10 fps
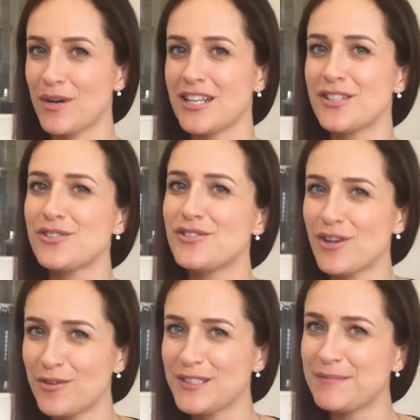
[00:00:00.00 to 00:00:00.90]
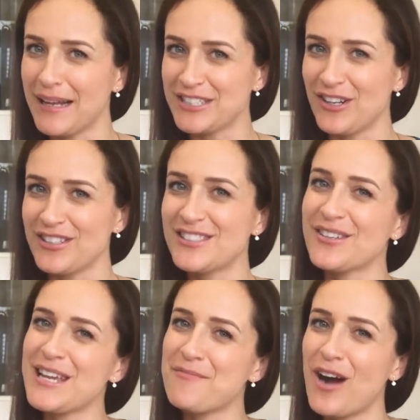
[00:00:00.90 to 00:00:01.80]
one so special, so
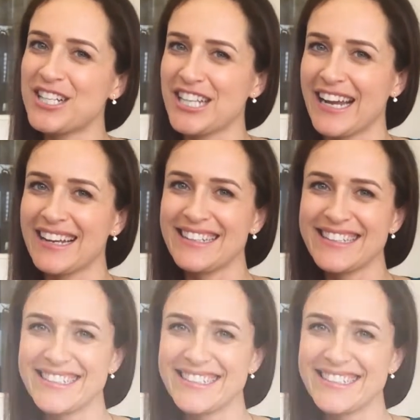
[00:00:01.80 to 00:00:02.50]
keep watching.